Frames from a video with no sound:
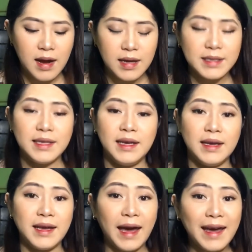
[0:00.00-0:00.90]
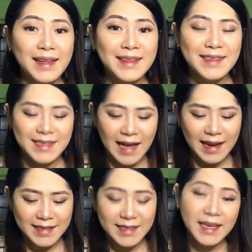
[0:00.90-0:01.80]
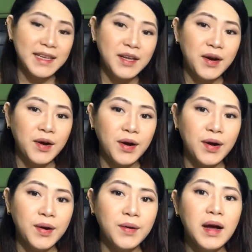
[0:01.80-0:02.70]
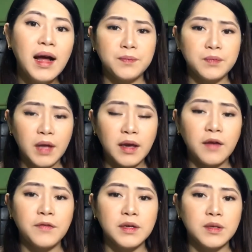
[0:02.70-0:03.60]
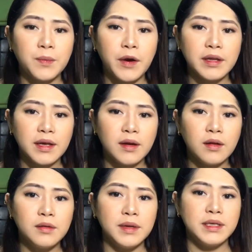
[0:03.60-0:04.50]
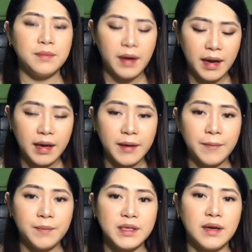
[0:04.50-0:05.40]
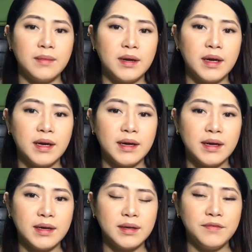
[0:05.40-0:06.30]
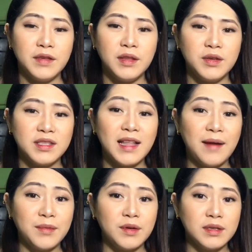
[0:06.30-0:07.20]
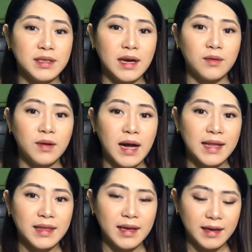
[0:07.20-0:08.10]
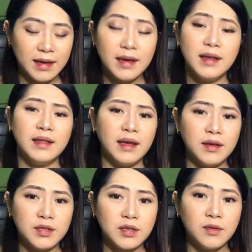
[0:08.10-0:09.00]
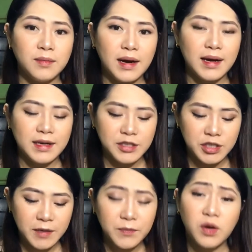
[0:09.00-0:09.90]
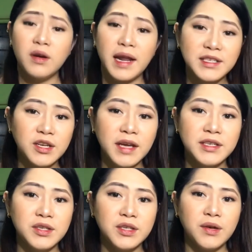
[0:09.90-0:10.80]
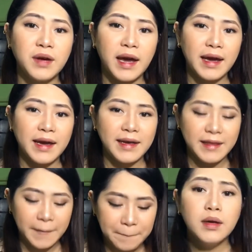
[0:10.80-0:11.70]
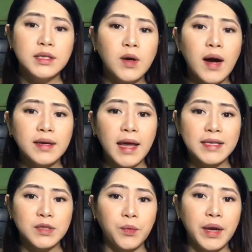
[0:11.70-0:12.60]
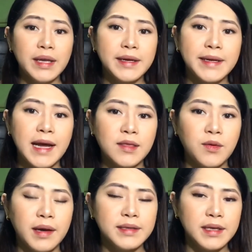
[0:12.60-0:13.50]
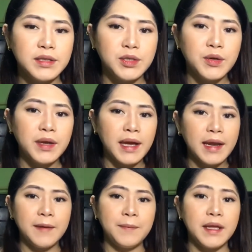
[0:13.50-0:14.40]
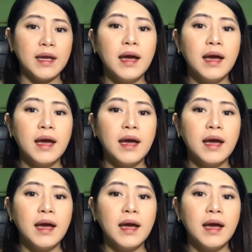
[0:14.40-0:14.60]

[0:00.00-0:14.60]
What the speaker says: si Kate Salcido. Thank you for supporting always, babe, sa mga videos na mo sa akong ate. Thank you so much. Congratulations sa iyo, Kate. So, ang next winner na to kay si Junie Alipin.